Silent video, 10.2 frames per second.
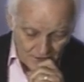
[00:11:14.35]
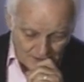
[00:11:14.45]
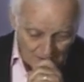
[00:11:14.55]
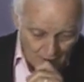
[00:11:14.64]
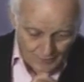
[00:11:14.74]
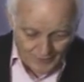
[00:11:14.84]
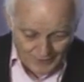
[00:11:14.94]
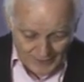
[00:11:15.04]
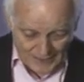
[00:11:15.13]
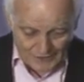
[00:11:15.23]
So,
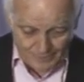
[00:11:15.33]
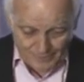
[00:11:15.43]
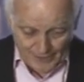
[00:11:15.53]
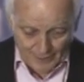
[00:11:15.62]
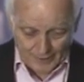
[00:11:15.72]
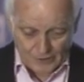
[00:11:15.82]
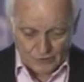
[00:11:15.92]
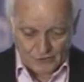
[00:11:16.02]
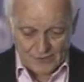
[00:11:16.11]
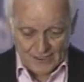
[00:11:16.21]
these
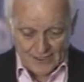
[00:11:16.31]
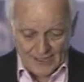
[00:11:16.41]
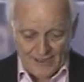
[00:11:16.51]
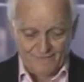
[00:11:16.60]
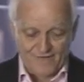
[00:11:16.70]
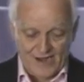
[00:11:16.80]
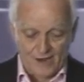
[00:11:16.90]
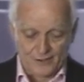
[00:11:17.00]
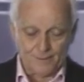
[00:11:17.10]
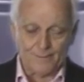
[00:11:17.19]
miracles have
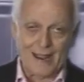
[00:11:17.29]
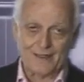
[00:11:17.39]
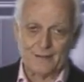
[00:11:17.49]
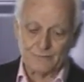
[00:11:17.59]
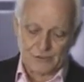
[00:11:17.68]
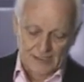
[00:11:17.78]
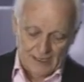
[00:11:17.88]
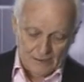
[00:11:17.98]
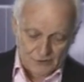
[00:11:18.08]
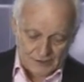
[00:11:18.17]
value by
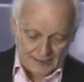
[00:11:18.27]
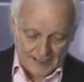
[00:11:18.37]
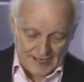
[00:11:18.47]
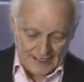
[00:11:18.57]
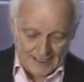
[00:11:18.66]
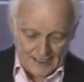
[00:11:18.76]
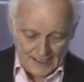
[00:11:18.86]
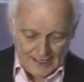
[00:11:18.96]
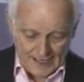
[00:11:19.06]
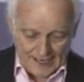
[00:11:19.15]
themselves today,
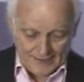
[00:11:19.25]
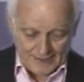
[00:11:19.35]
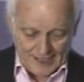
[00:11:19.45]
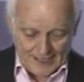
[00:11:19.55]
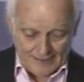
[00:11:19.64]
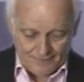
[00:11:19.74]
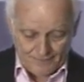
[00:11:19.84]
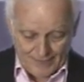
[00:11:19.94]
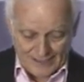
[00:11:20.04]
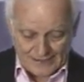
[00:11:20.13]
and they
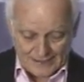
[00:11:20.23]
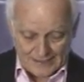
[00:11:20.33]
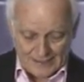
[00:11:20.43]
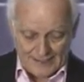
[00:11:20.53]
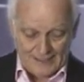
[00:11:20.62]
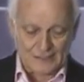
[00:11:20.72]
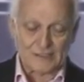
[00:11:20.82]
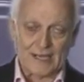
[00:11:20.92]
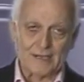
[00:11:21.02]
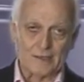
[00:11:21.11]
basically they
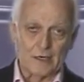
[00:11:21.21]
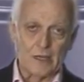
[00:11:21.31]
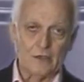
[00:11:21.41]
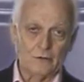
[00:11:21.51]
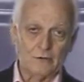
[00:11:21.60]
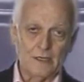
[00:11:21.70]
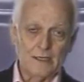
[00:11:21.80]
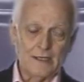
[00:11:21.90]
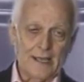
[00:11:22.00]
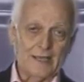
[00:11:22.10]
stand alone
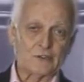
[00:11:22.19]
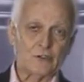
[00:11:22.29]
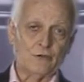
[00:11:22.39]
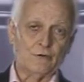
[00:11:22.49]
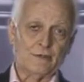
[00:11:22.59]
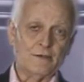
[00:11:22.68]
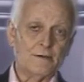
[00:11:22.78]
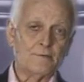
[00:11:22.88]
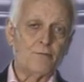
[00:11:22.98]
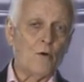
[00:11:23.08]
as to
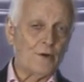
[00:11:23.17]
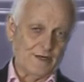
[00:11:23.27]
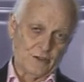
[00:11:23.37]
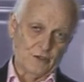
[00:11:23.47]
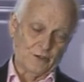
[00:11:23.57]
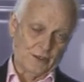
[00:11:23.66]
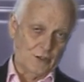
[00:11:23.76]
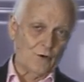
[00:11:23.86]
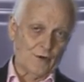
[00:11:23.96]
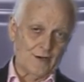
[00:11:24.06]
pointing to the
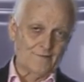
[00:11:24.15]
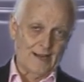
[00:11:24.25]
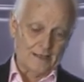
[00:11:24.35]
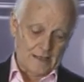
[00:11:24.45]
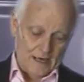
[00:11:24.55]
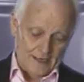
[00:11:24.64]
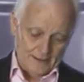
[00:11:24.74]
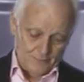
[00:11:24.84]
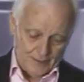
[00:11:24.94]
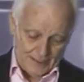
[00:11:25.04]
glory of our God
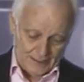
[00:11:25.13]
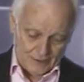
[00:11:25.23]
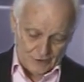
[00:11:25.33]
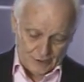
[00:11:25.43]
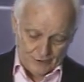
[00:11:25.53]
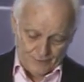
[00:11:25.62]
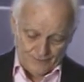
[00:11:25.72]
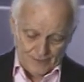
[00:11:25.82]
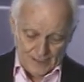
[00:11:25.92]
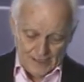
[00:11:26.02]
and what He can
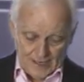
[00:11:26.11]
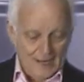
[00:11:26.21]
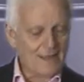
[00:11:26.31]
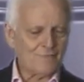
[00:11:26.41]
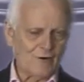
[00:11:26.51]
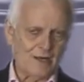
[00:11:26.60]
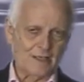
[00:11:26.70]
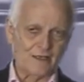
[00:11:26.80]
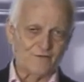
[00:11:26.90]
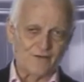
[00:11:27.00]
do. And I'm
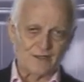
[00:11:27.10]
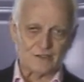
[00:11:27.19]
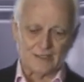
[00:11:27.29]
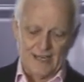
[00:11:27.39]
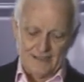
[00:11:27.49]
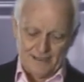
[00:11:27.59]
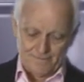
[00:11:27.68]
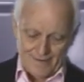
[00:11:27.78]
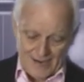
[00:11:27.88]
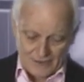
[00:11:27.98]
really convinced today
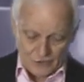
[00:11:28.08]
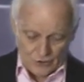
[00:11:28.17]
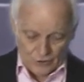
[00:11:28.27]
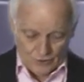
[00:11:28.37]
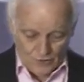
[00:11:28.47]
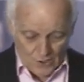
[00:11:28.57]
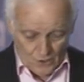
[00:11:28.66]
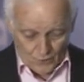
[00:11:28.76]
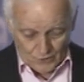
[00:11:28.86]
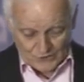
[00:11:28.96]
that Matthew
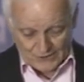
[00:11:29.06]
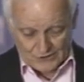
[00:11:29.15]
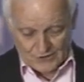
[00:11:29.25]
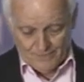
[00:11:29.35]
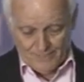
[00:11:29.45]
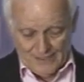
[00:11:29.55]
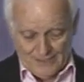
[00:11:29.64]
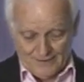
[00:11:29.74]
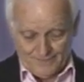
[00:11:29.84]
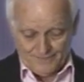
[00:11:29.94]
wants us to
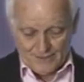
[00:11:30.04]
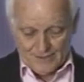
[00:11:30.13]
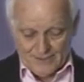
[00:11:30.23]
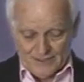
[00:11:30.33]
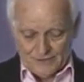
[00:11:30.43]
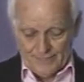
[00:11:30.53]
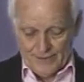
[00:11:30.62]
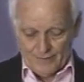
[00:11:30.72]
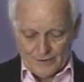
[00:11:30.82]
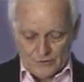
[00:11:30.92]
meet these
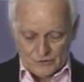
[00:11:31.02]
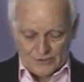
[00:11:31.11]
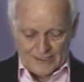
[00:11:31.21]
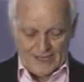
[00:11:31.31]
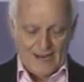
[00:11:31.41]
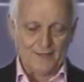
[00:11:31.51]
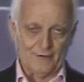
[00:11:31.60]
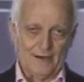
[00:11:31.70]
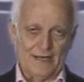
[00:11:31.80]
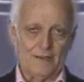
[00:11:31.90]
miracles
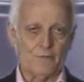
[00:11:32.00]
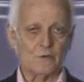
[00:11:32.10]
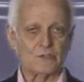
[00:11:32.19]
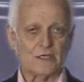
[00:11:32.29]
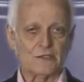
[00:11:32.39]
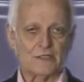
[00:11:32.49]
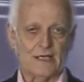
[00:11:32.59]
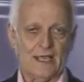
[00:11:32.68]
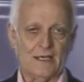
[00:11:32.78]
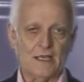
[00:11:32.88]
together and he wants us
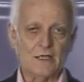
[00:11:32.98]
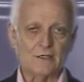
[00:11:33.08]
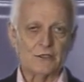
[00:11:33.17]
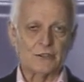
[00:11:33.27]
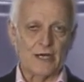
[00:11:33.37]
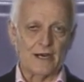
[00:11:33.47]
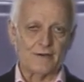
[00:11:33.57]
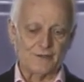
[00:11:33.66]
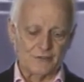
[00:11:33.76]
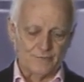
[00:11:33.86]
today to
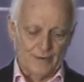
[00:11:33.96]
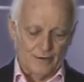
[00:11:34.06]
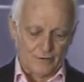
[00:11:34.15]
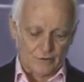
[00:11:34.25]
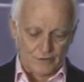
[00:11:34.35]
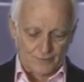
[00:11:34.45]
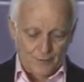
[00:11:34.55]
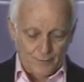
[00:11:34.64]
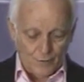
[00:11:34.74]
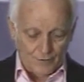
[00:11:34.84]
share these miracles and
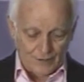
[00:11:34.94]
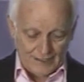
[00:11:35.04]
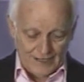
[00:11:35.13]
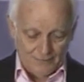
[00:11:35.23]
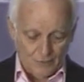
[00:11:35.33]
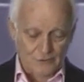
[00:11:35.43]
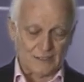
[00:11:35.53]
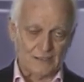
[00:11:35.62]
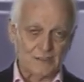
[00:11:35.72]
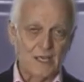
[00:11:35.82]
we want he wants
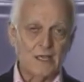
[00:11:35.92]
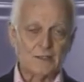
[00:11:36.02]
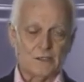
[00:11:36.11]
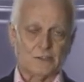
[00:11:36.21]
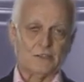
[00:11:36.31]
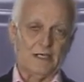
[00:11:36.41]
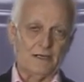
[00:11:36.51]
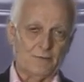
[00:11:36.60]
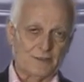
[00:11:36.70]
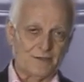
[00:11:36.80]
us to
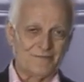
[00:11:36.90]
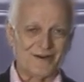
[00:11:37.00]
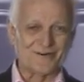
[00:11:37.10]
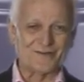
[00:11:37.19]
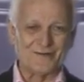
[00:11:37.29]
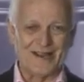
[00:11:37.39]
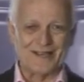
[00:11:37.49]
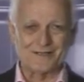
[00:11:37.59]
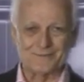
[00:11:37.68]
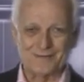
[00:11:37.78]
see what the miracle
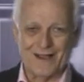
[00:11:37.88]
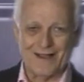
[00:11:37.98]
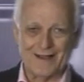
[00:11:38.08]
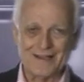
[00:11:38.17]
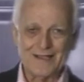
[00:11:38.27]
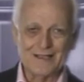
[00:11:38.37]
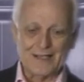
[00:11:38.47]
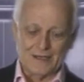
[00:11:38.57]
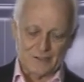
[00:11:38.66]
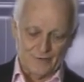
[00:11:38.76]
hand of God
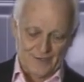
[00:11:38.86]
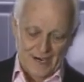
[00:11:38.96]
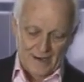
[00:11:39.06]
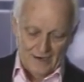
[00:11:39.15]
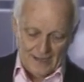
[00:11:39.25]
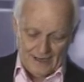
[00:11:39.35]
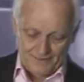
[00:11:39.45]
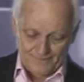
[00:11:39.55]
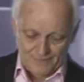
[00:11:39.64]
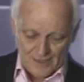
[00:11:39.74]
can do in our life.